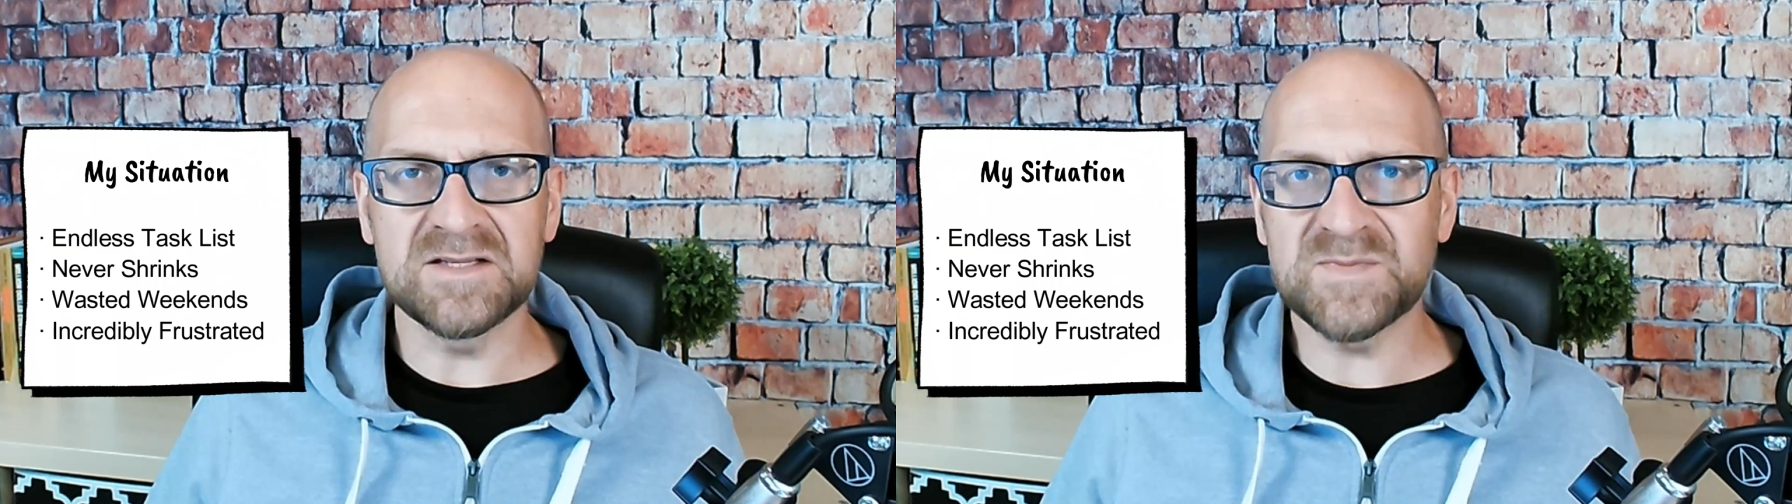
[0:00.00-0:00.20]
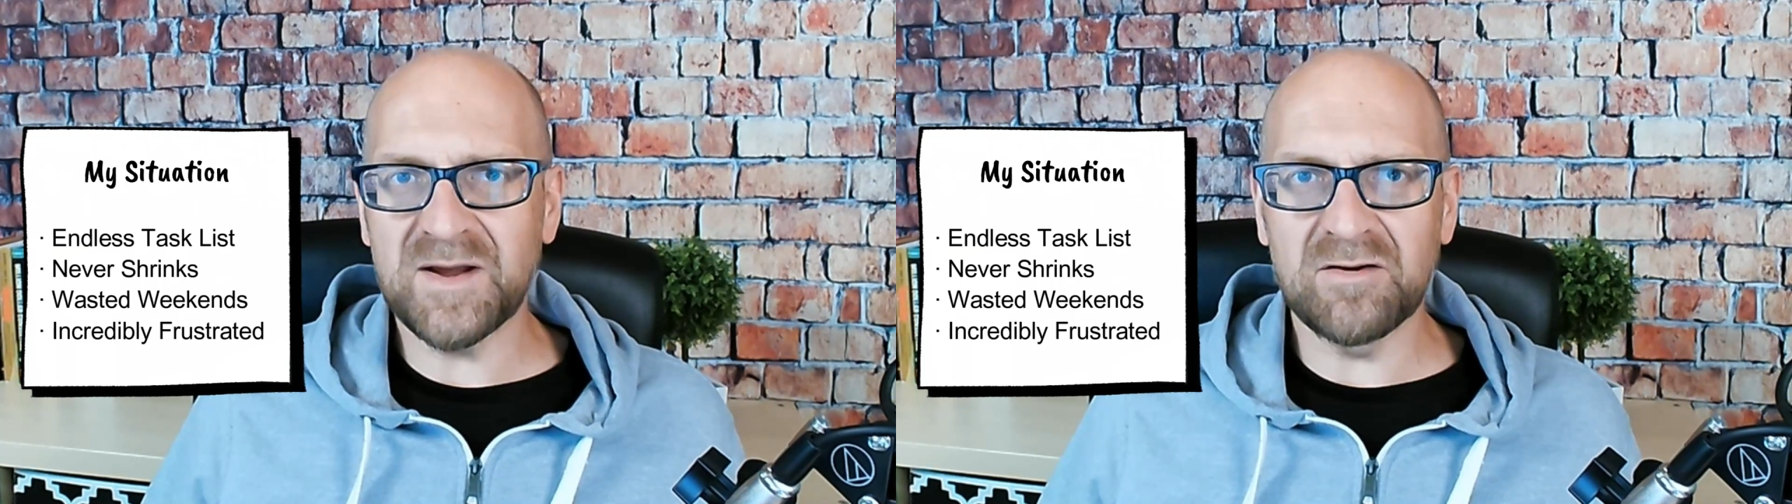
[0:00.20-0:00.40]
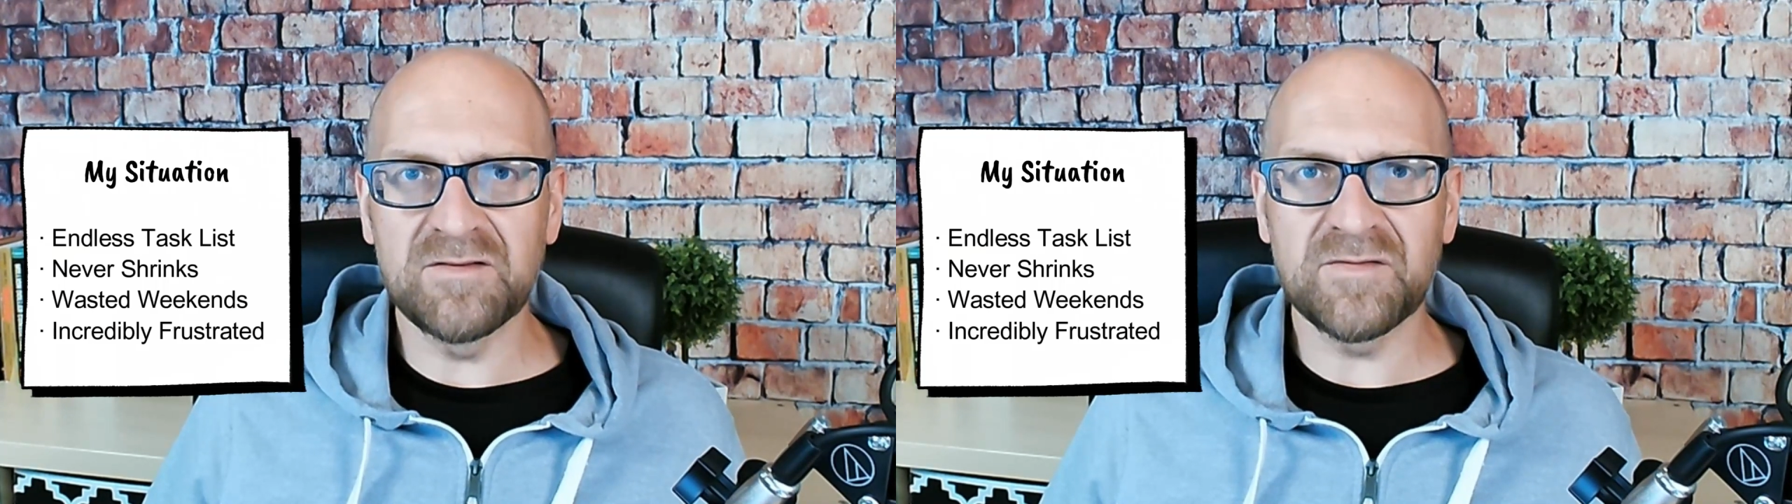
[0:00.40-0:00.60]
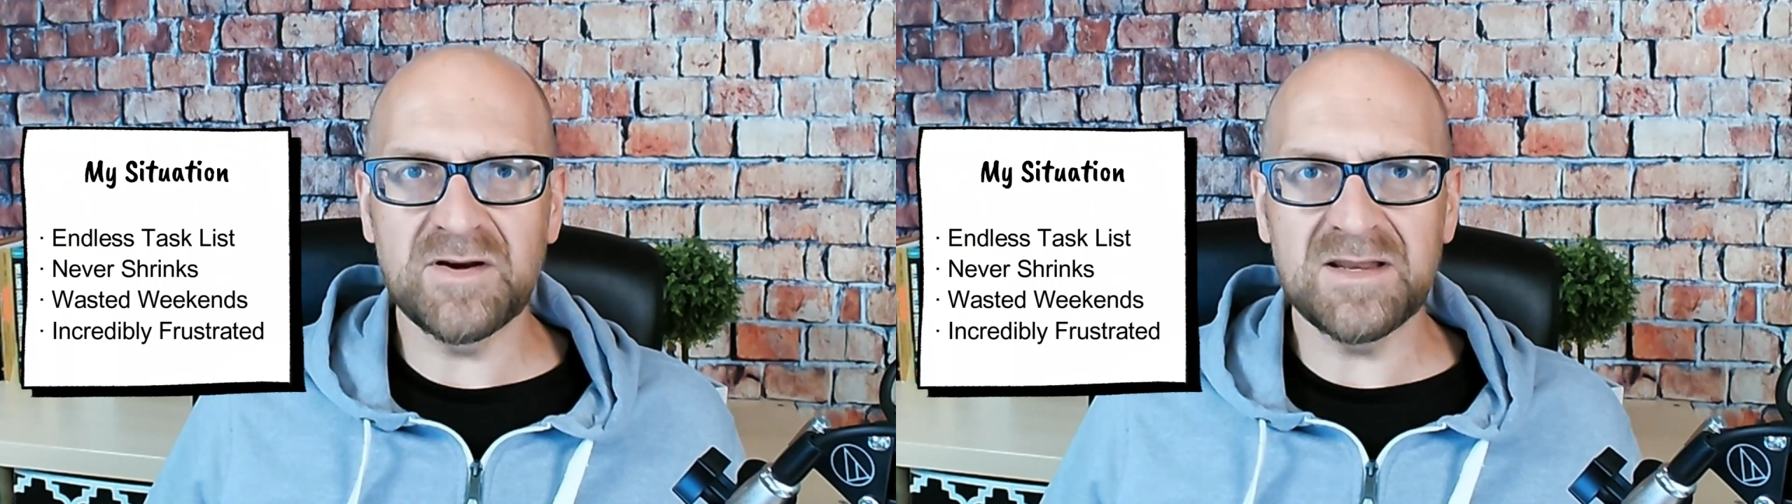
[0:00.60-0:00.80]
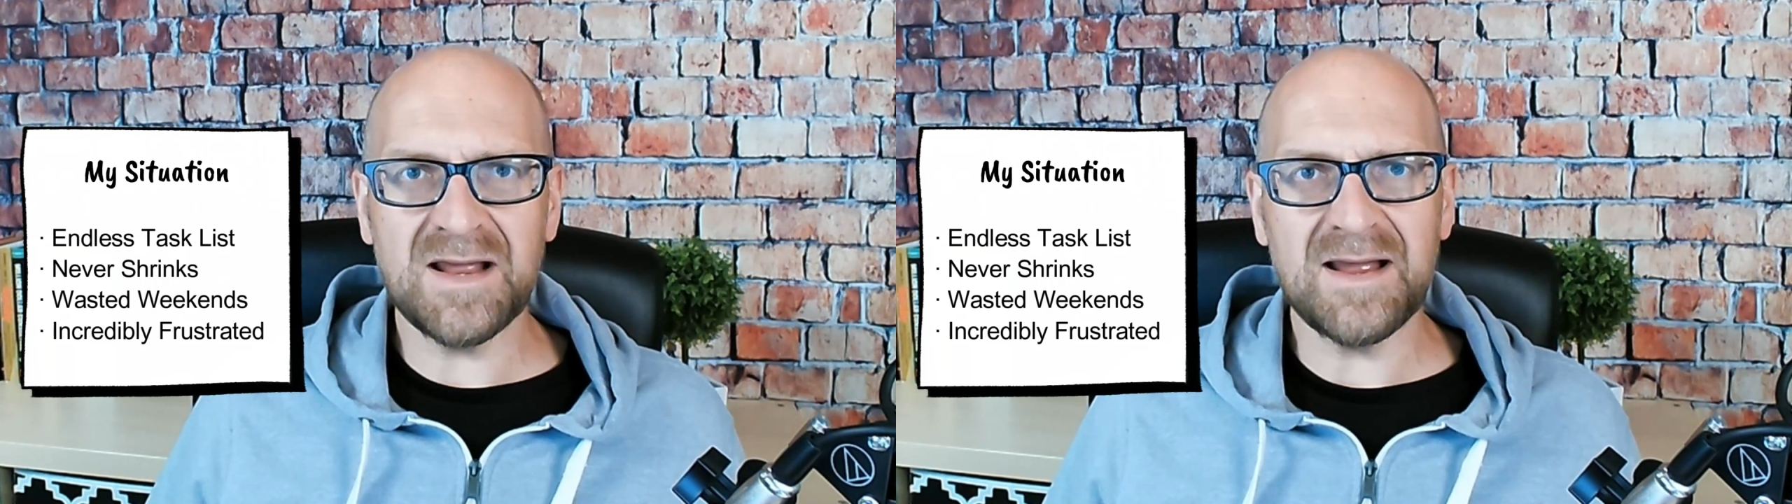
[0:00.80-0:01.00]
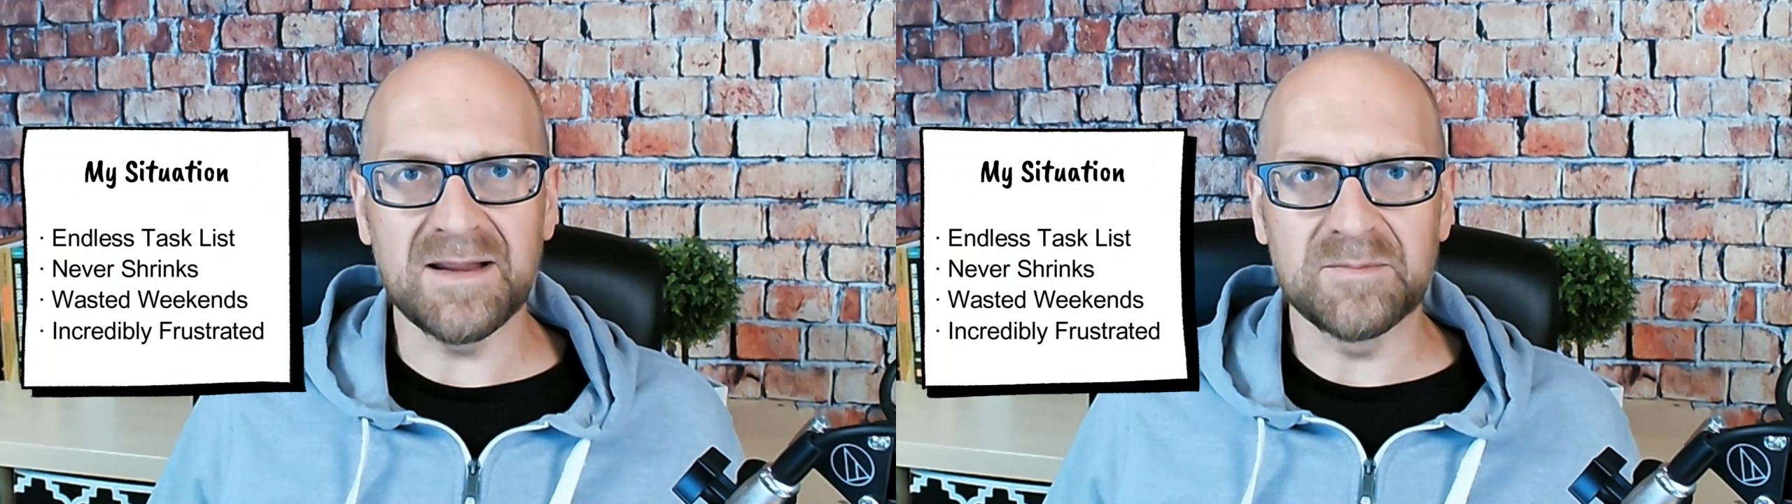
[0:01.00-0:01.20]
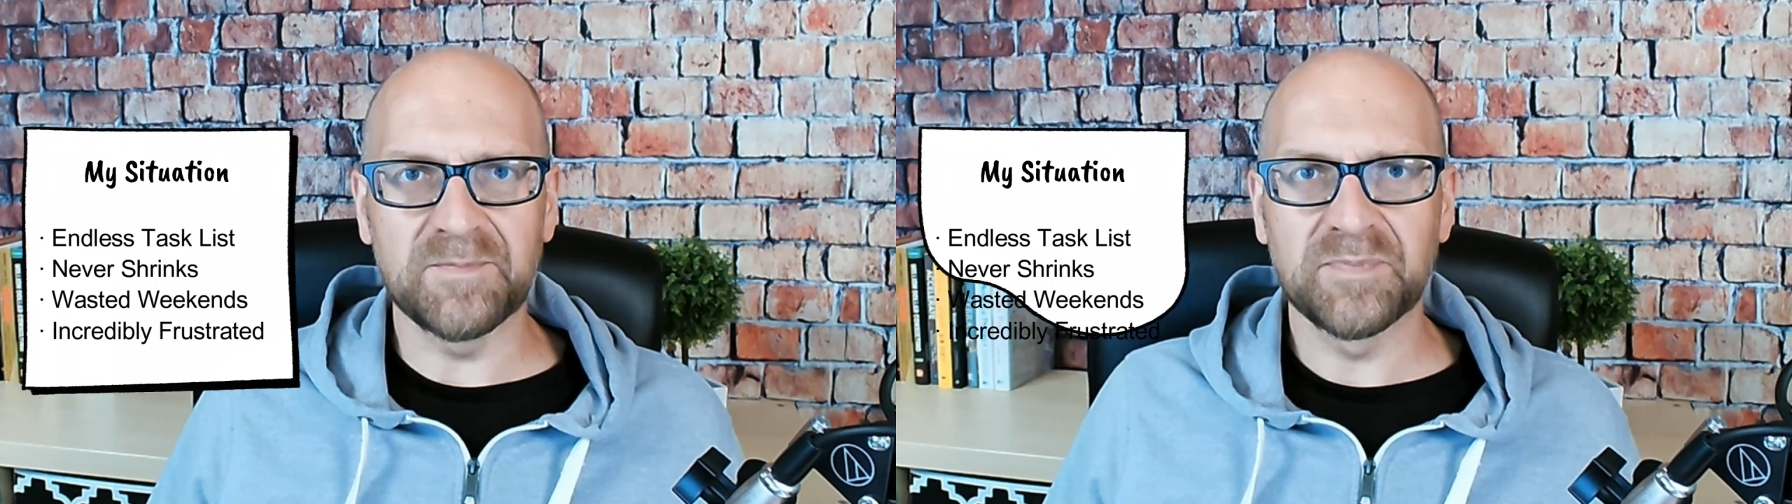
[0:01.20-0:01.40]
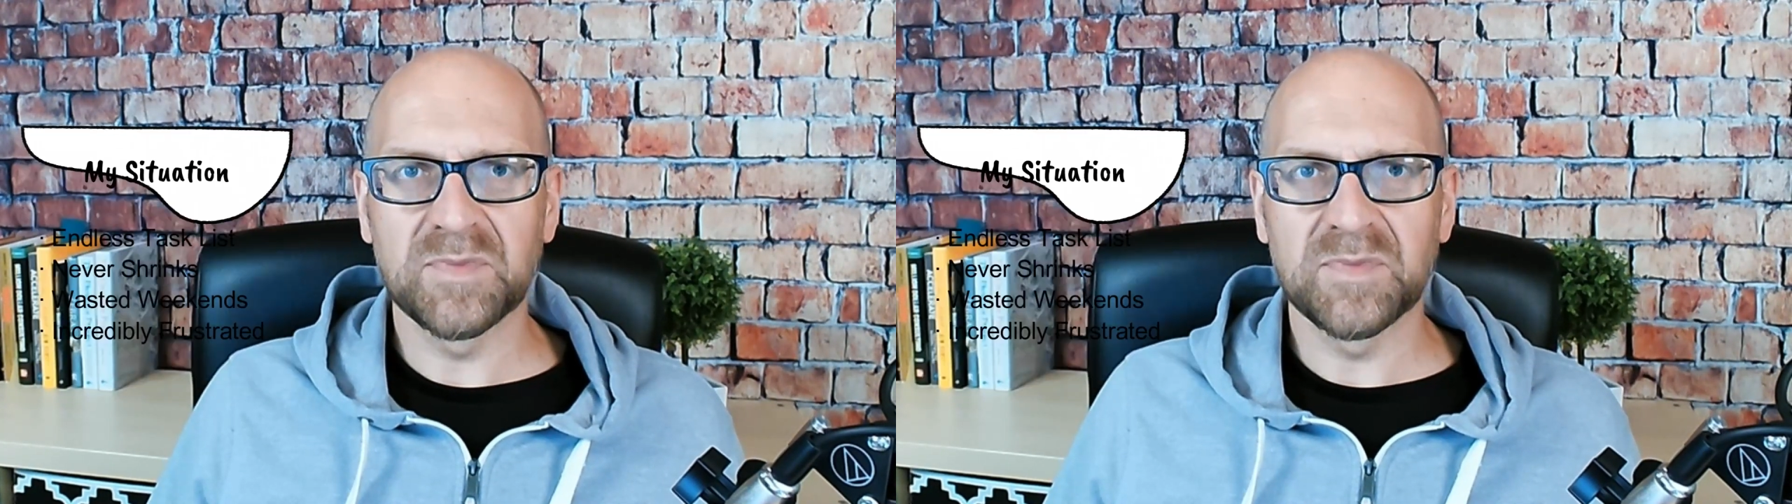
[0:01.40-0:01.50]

It's my only free time.